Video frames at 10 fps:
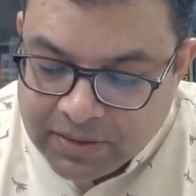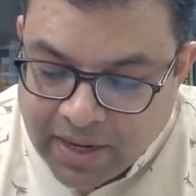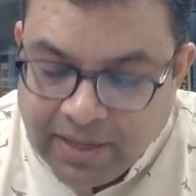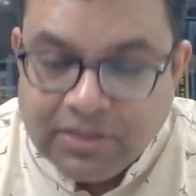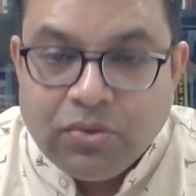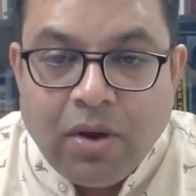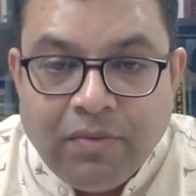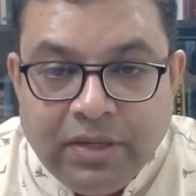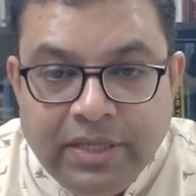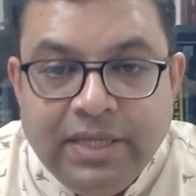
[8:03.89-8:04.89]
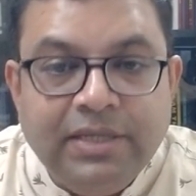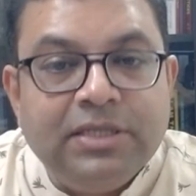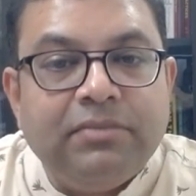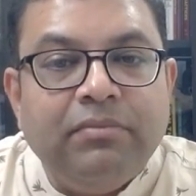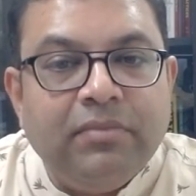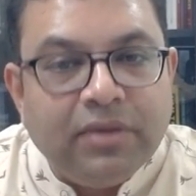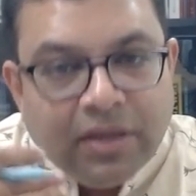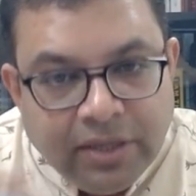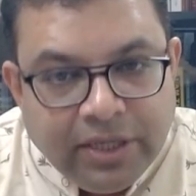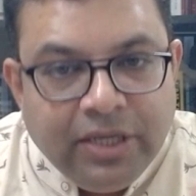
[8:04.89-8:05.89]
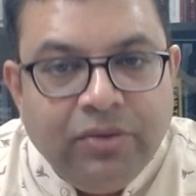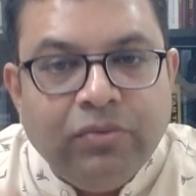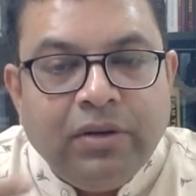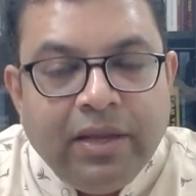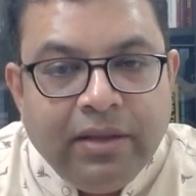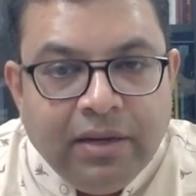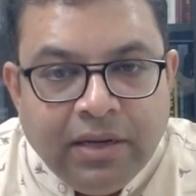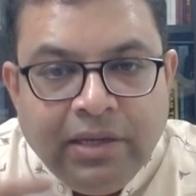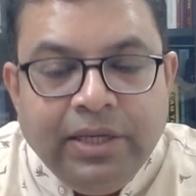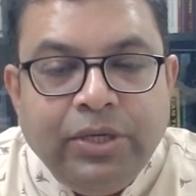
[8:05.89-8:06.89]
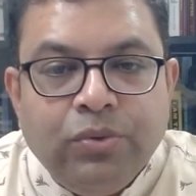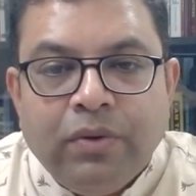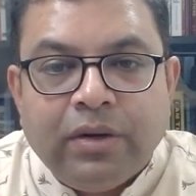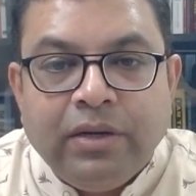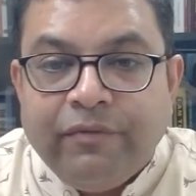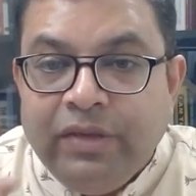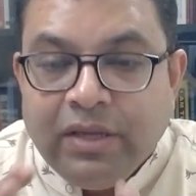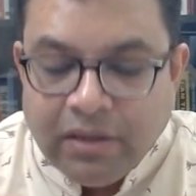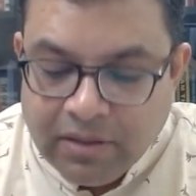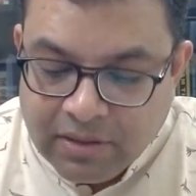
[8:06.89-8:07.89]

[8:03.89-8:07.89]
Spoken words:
right? So our deeds continue, lead to our condition.